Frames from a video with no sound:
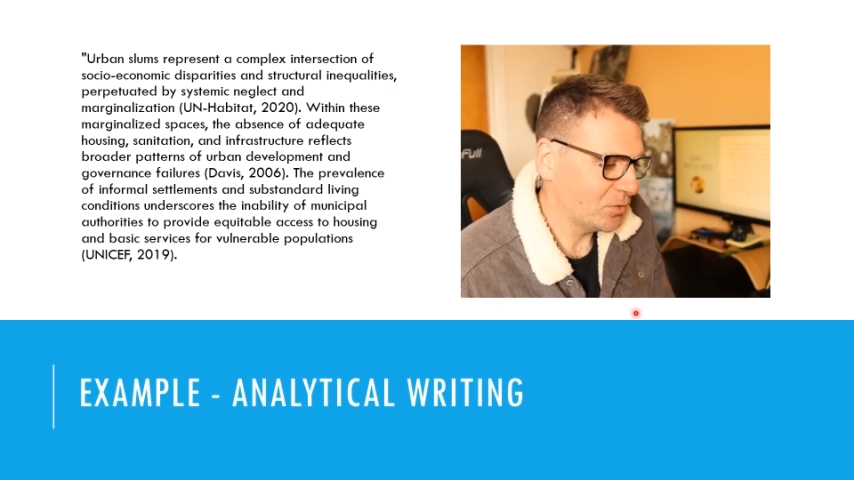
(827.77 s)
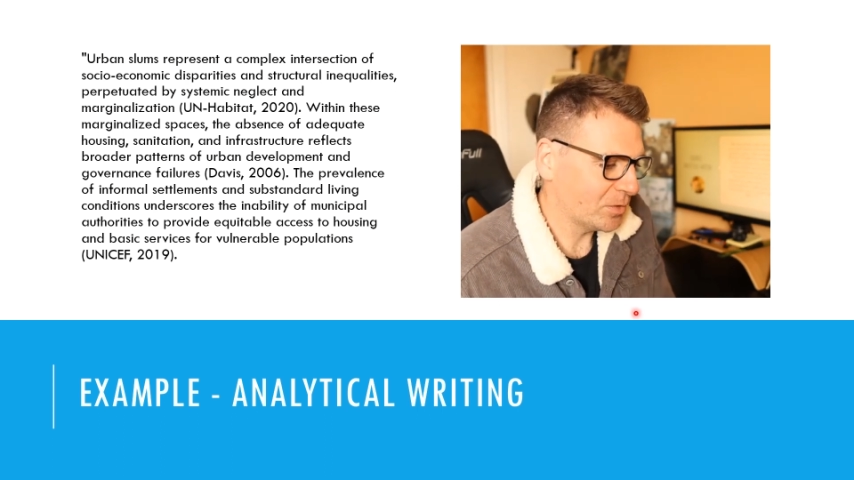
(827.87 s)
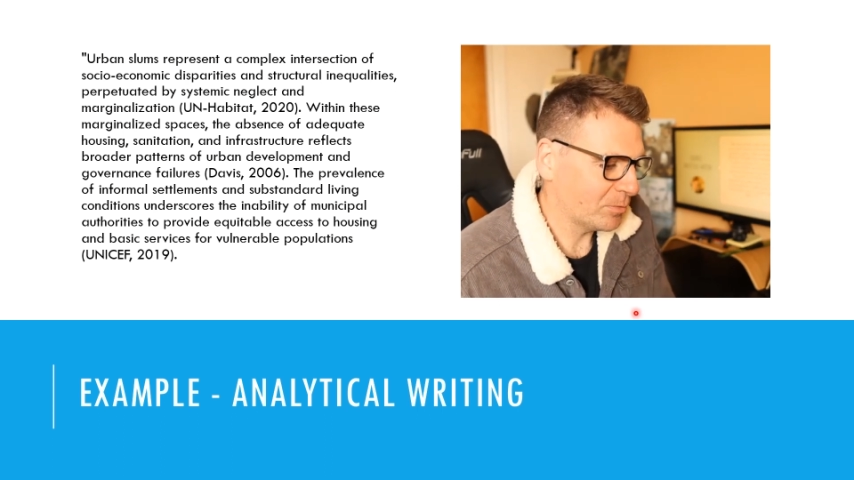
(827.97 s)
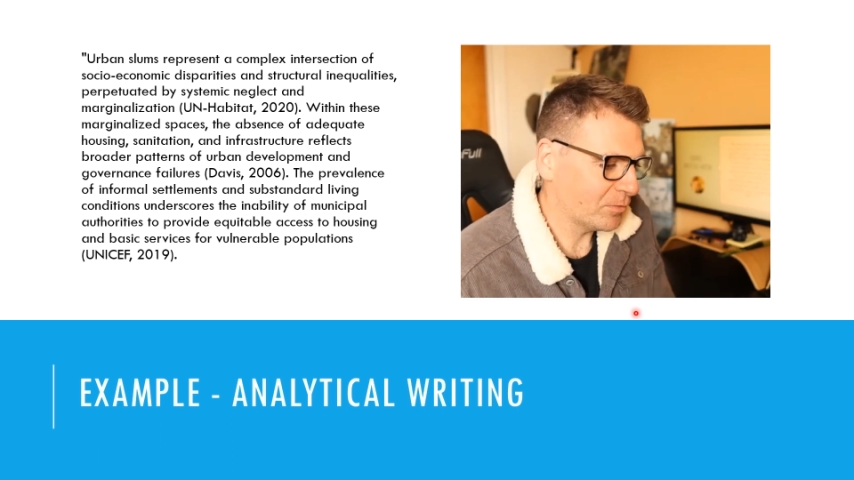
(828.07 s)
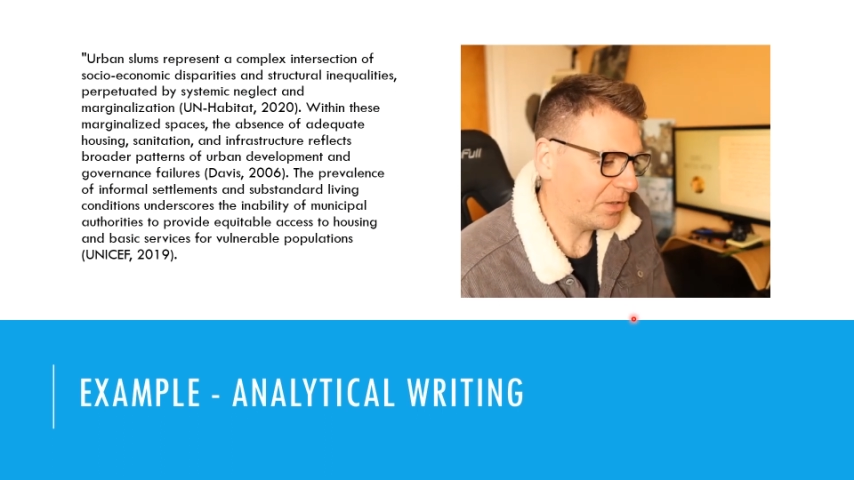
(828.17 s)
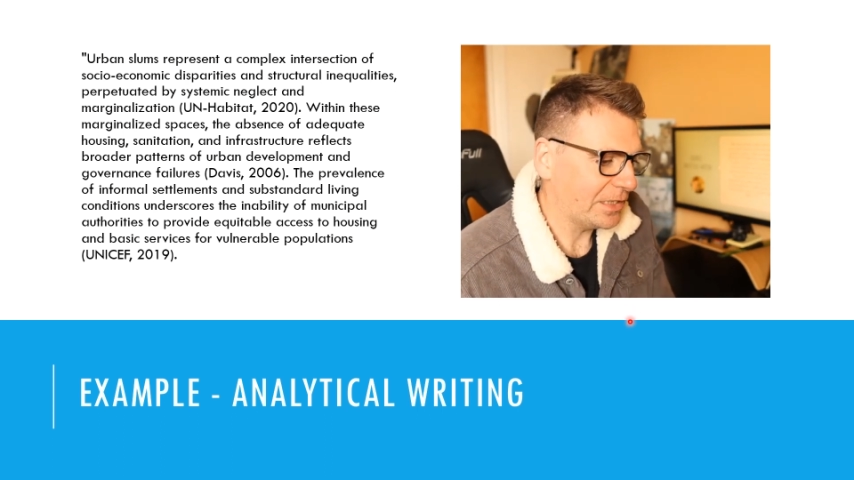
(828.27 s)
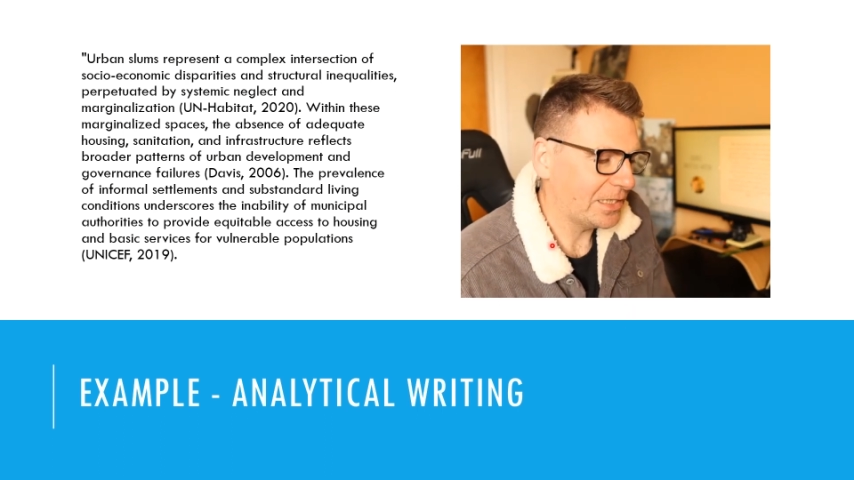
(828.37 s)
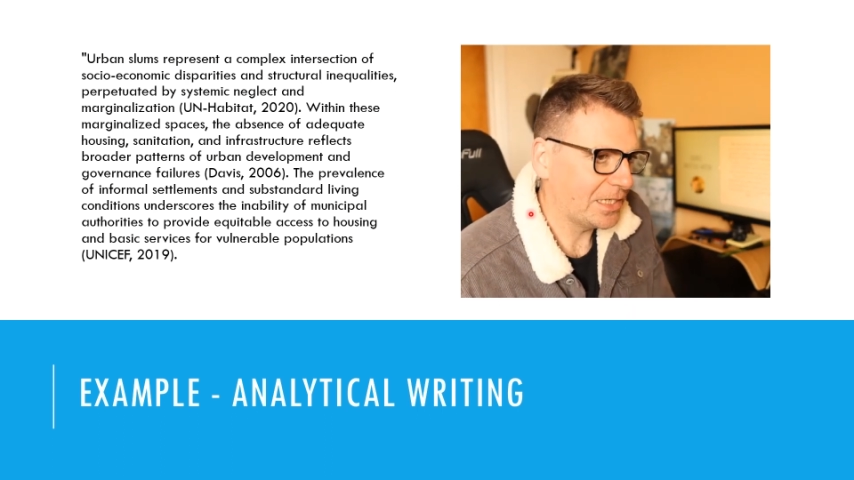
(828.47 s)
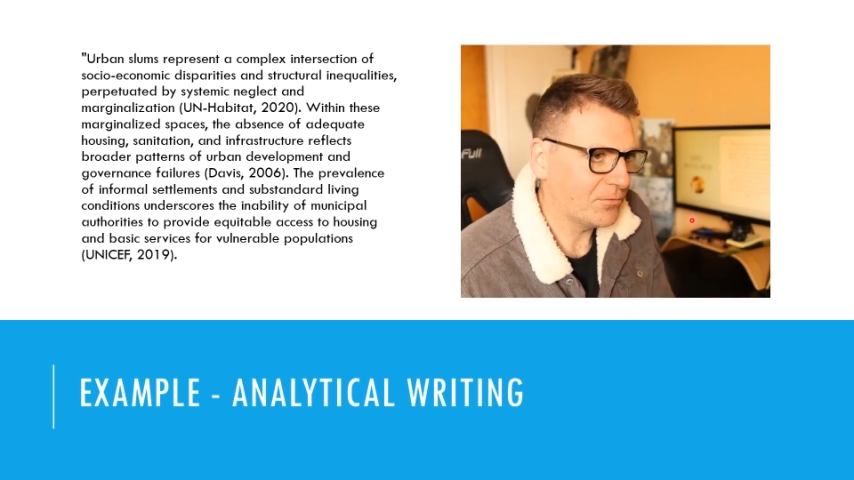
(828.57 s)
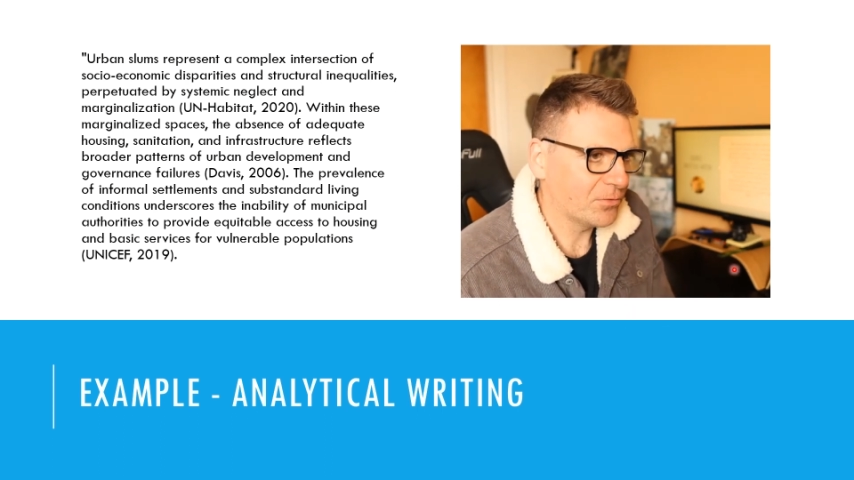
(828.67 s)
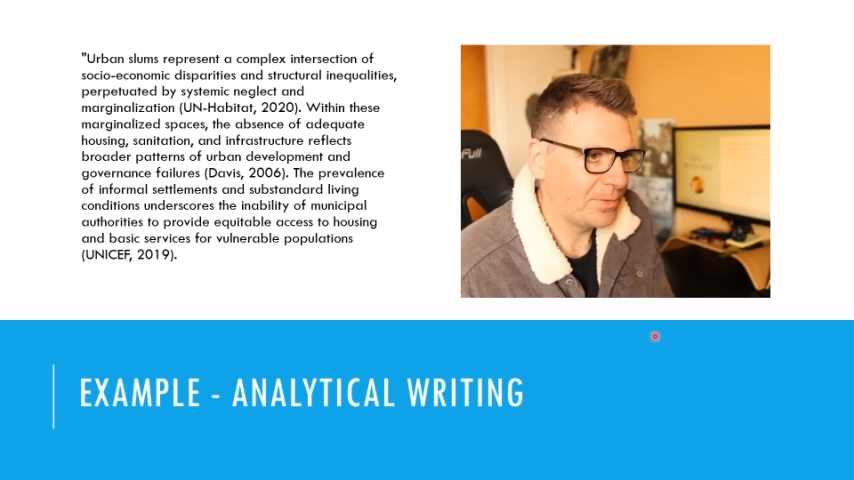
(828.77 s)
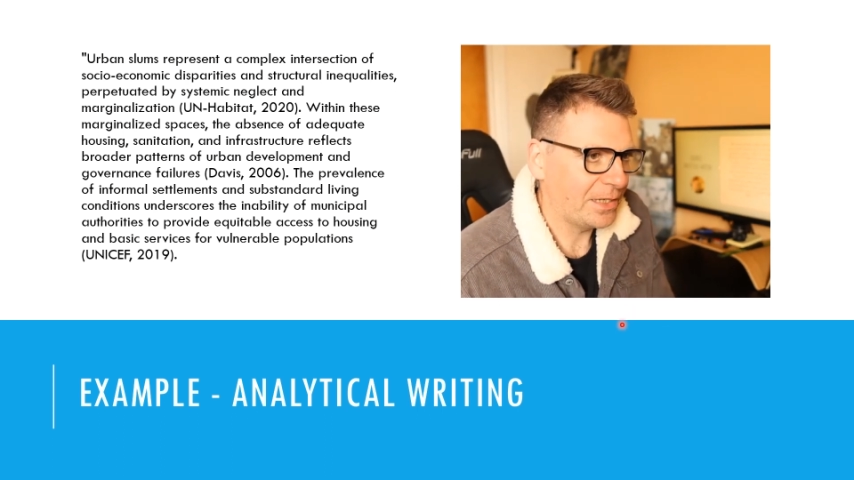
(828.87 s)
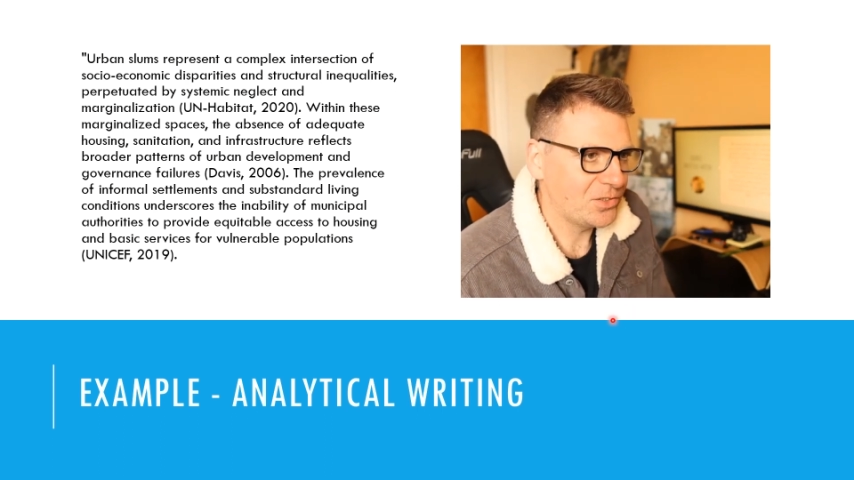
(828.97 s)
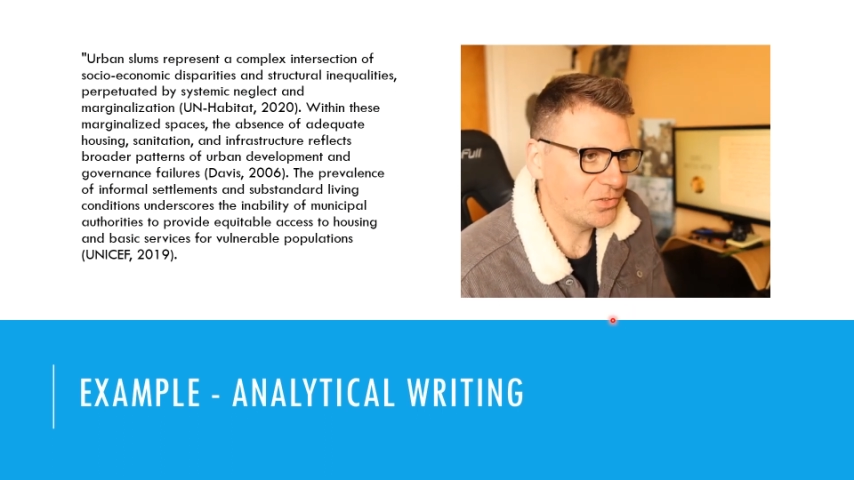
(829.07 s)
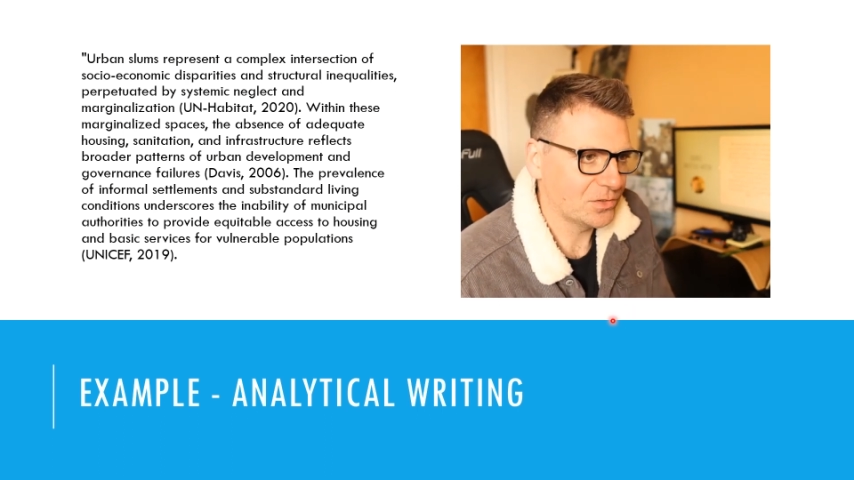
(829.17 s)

provide that information